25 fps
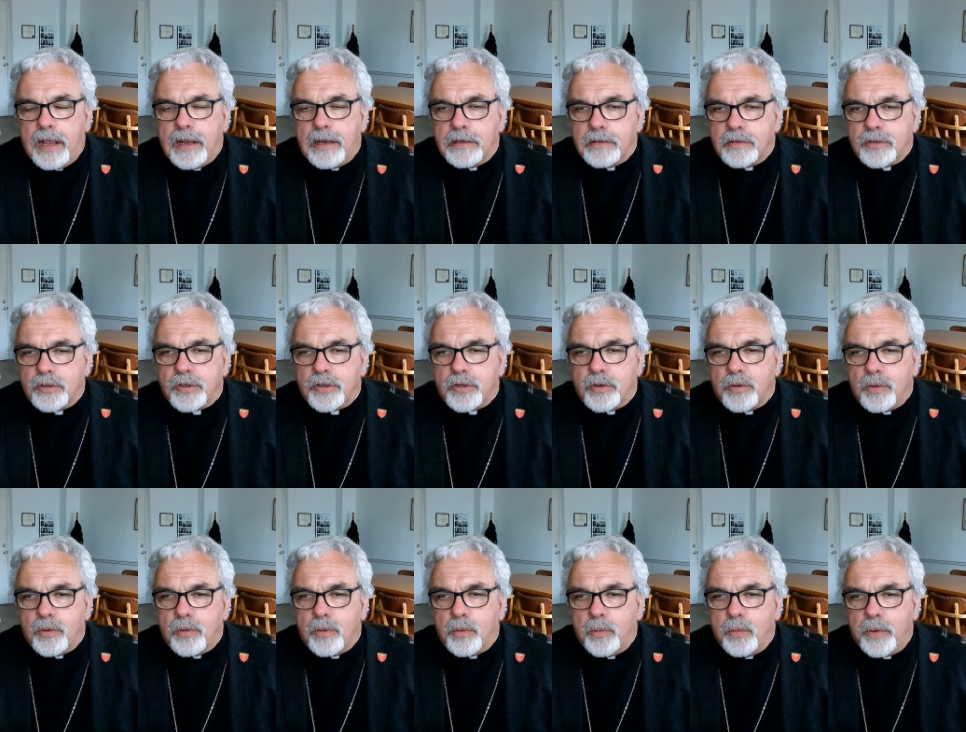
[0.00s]
And
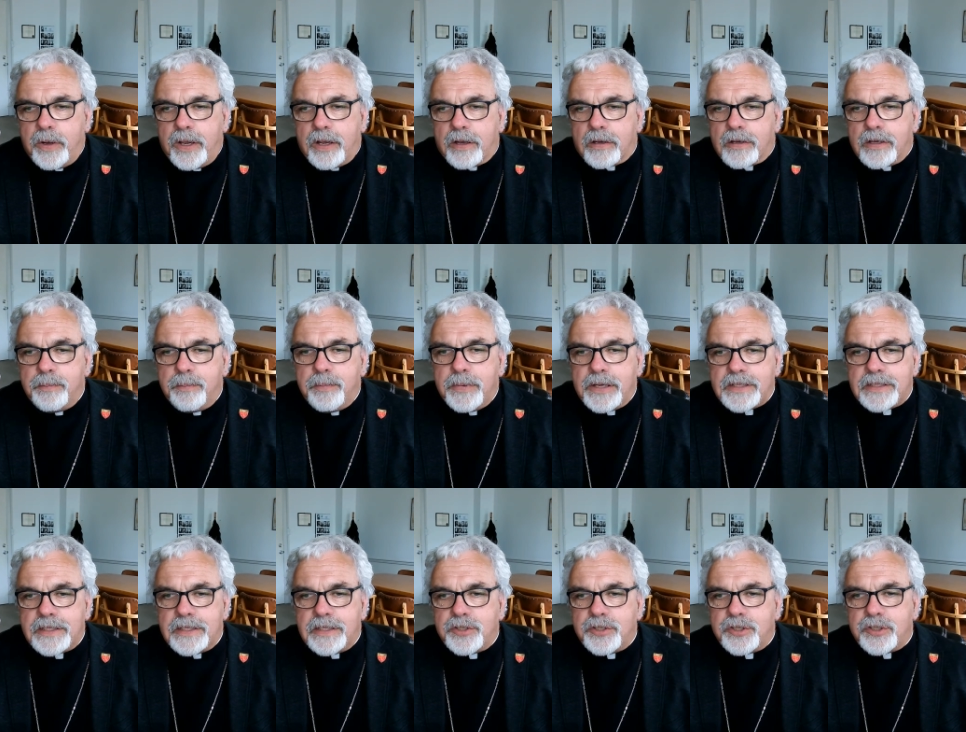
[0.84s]
we are
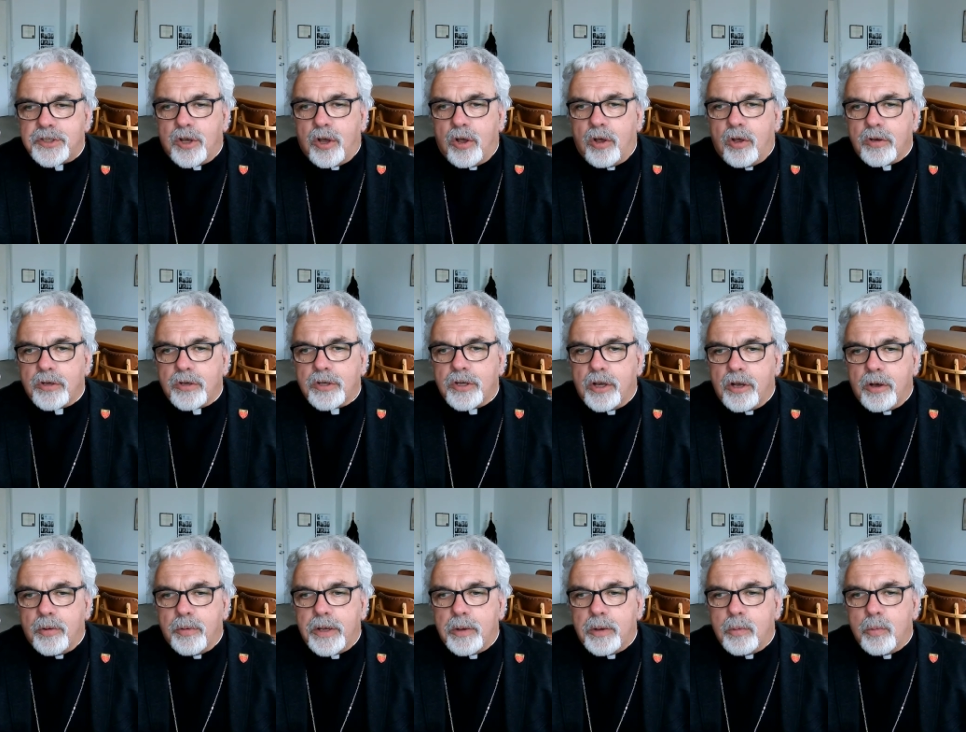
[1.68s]
committed to
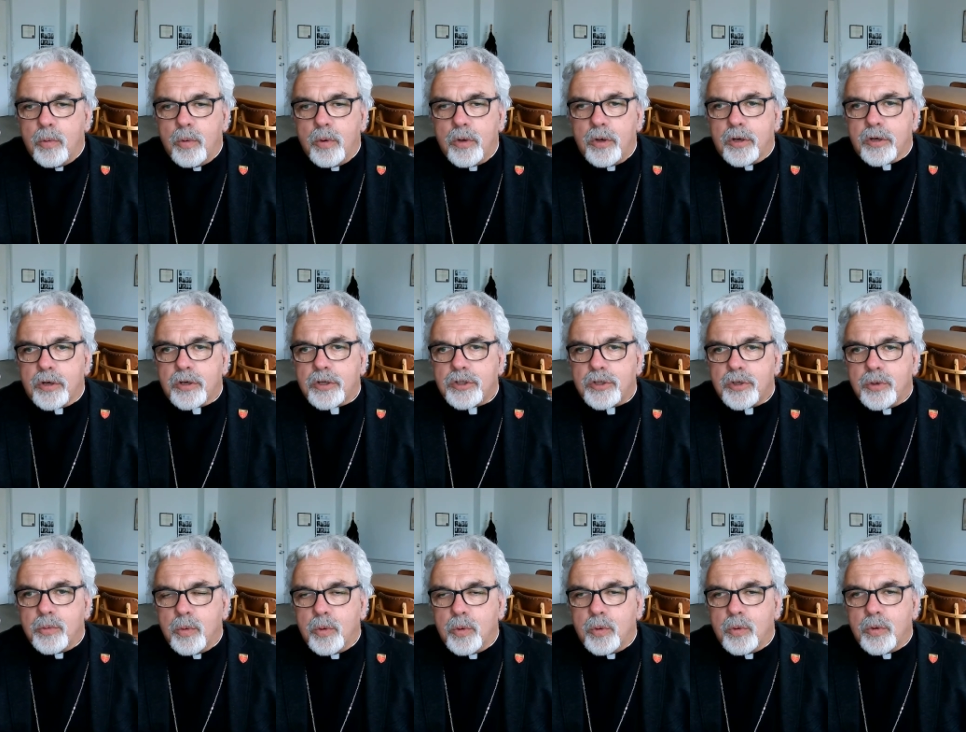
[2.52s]
ongoing work
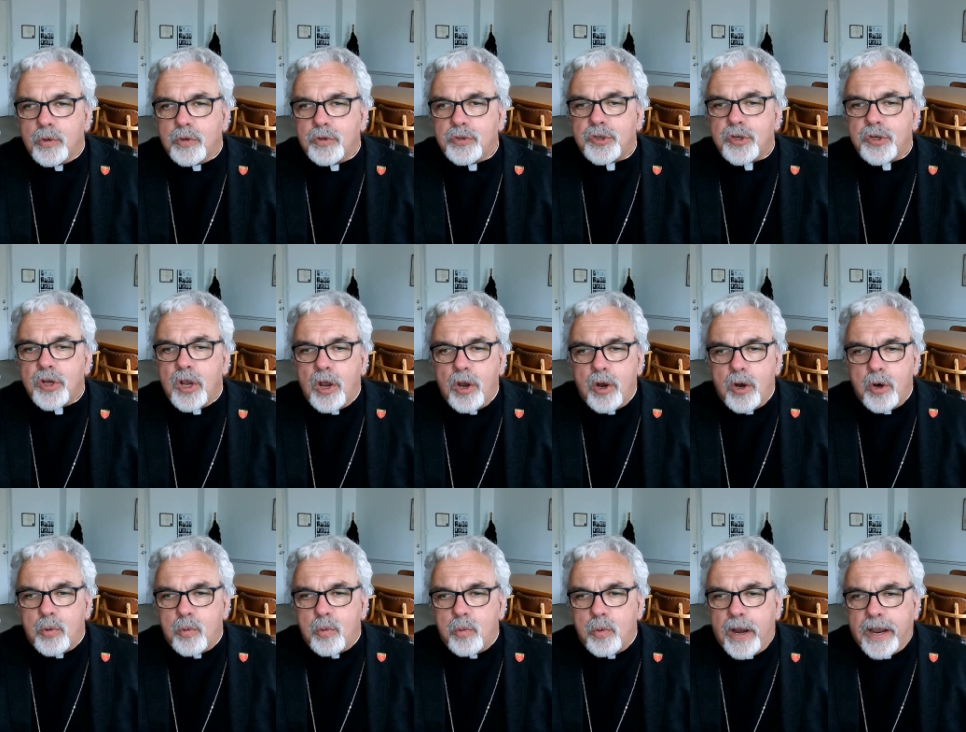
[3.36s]
towards
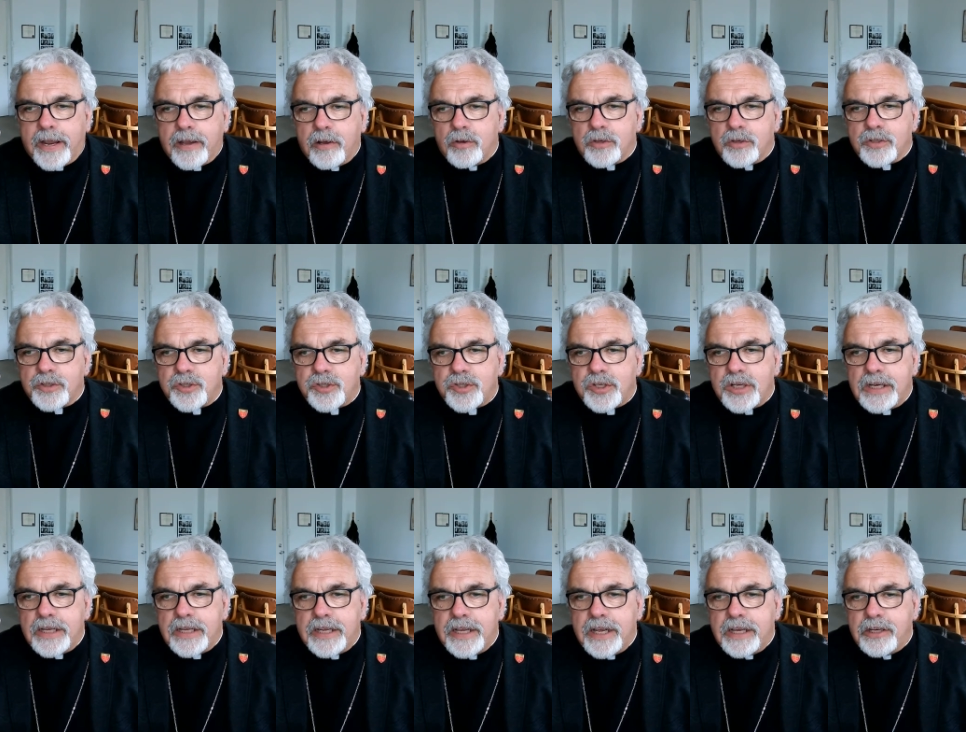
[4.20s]

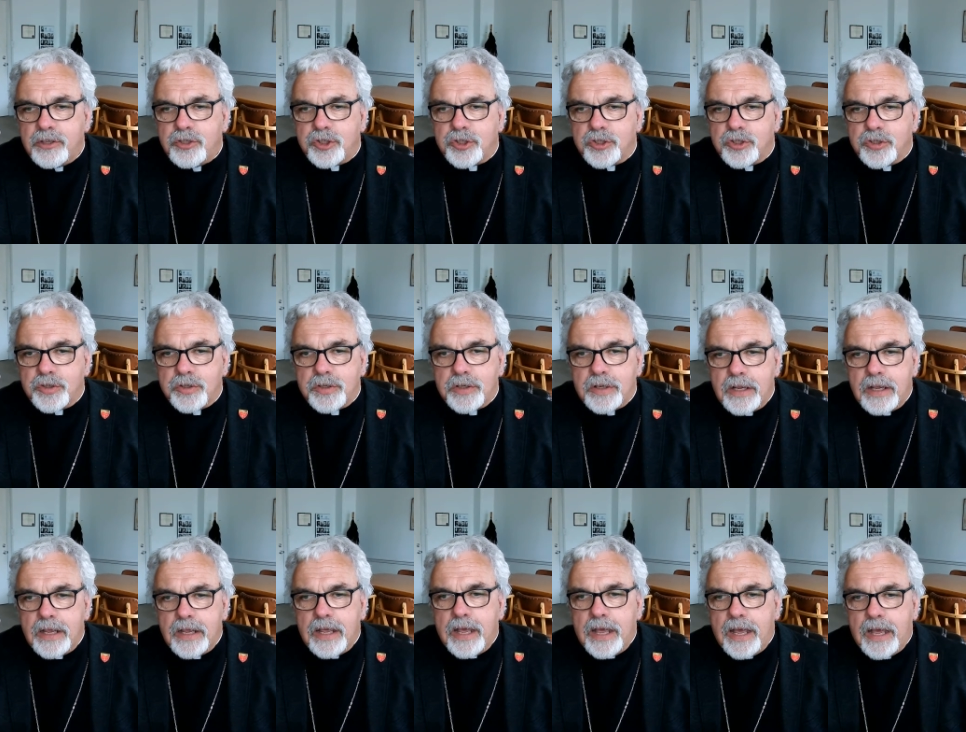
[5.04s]
reconciliation
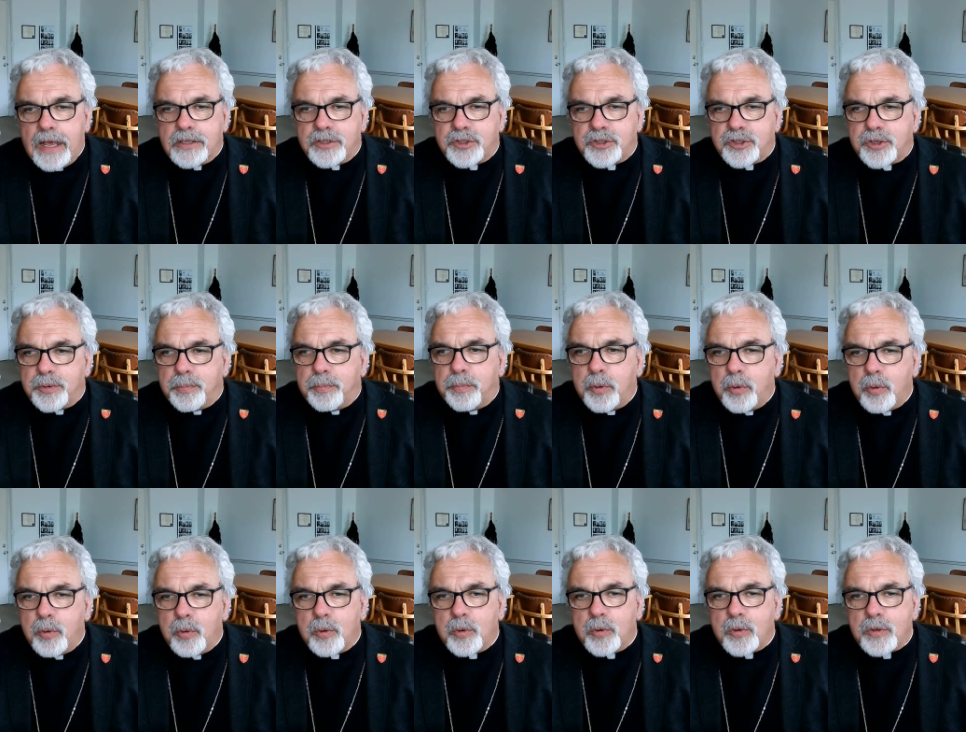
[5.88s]
and
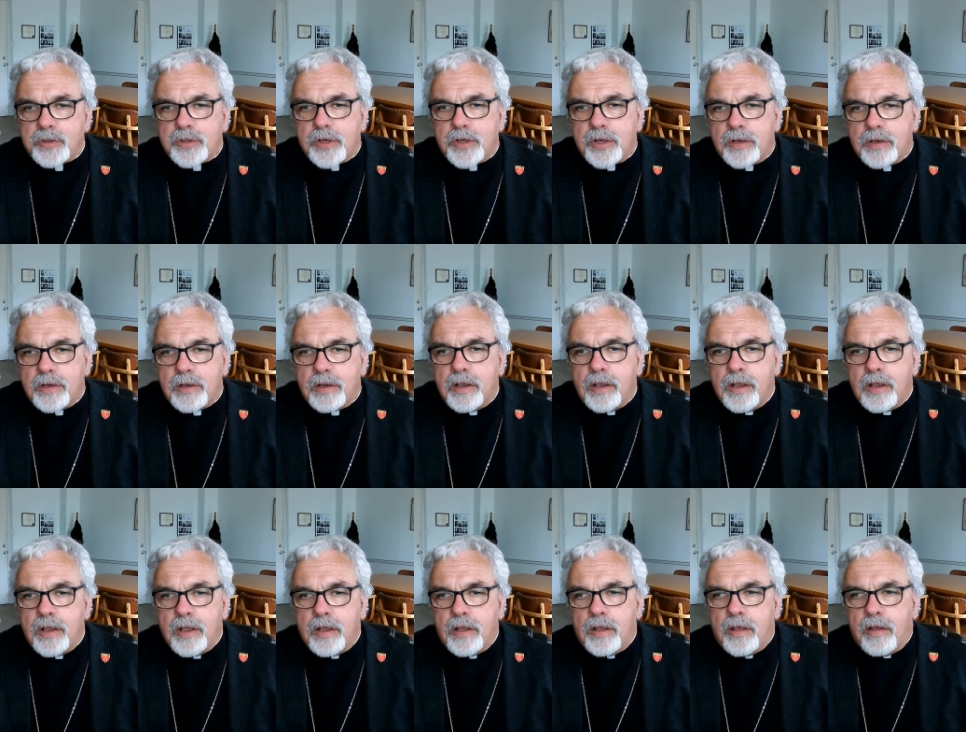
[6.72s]
support
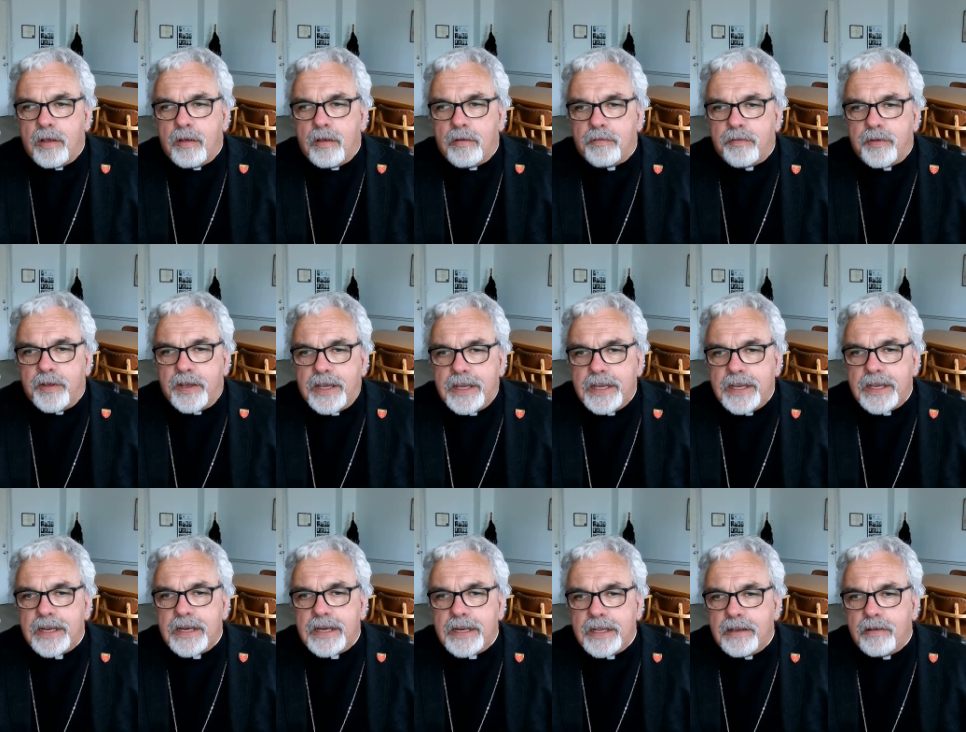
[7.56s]
for
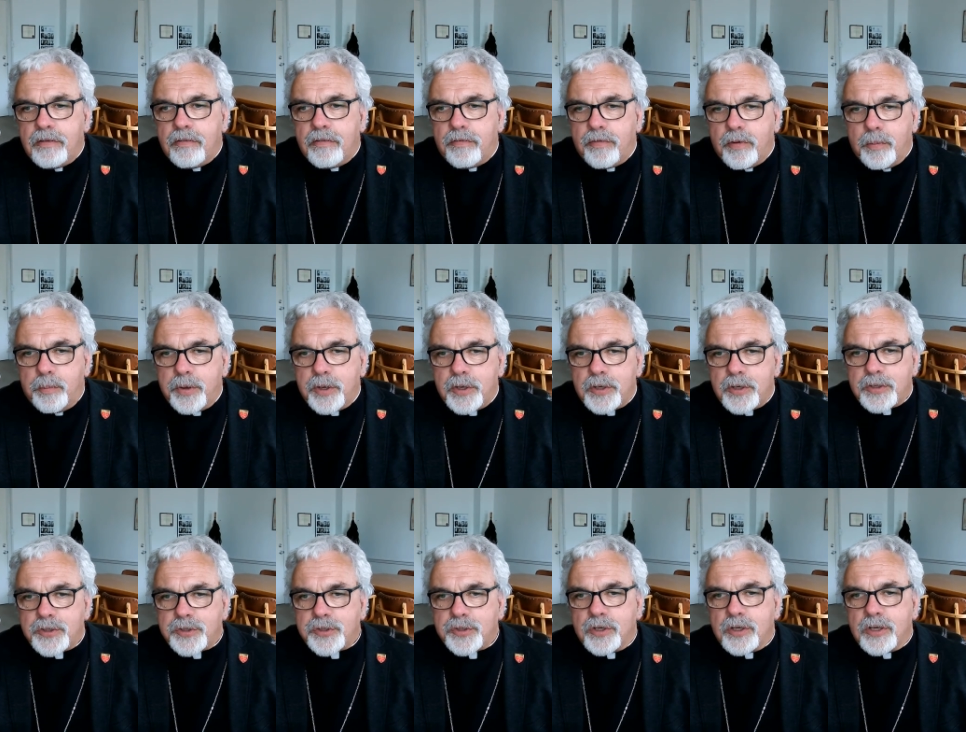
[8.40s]
healing for
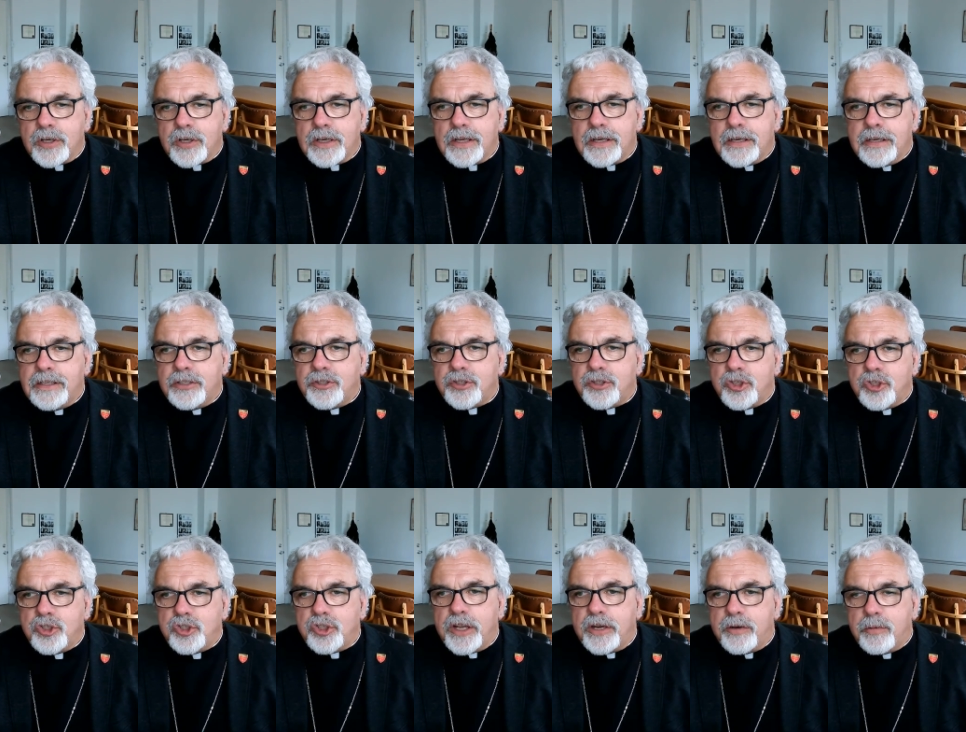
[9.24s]
personal and
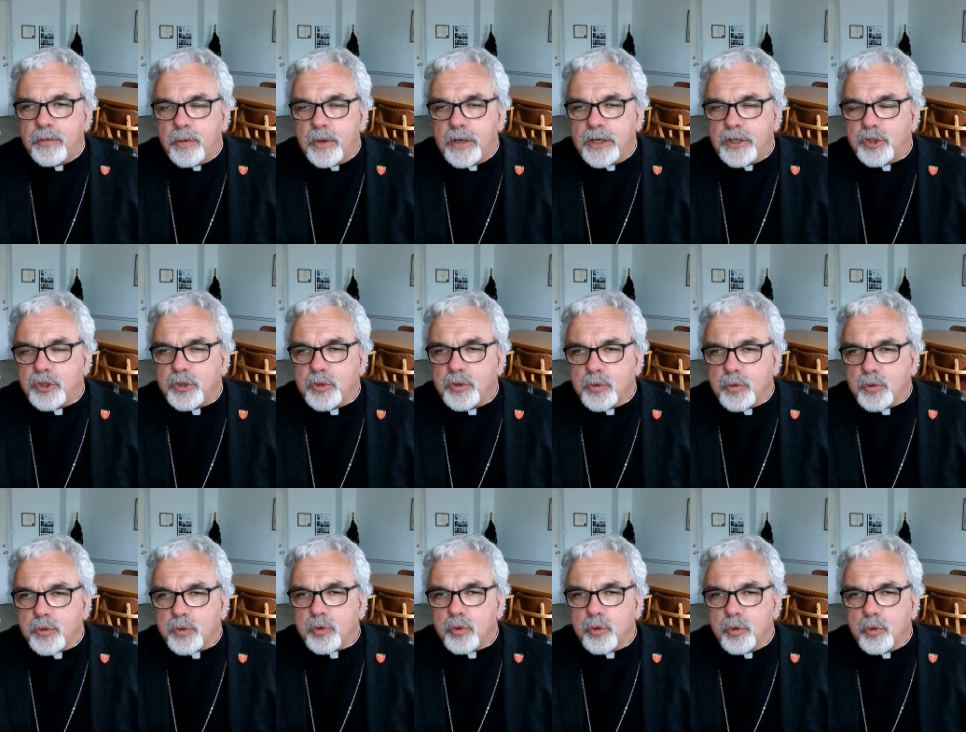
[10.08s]

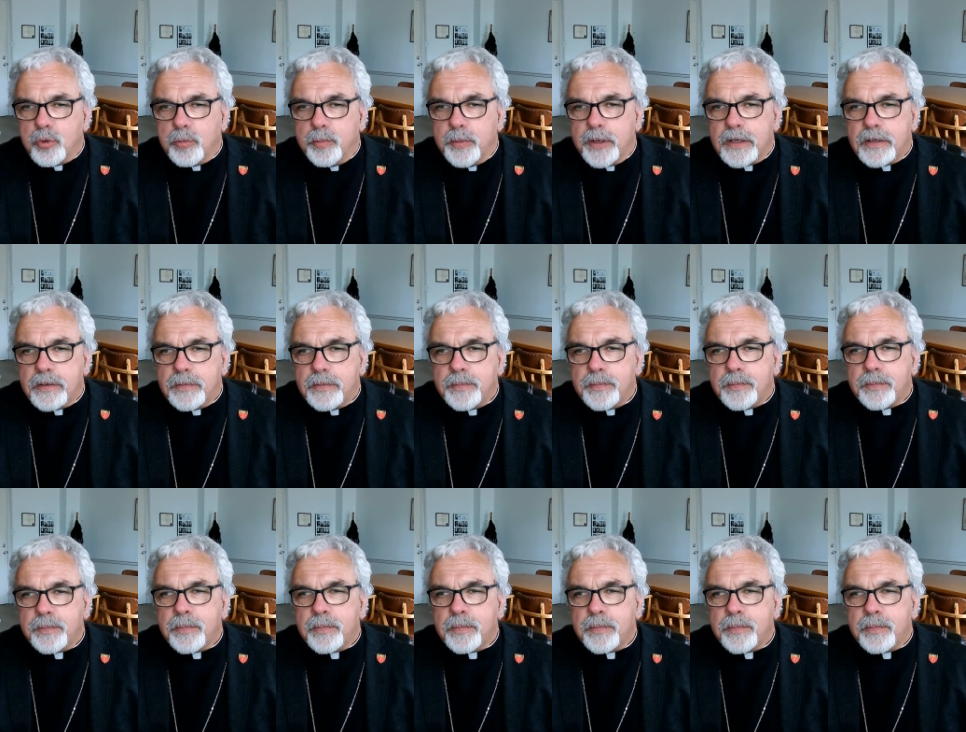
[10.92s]
intergenerational trauma.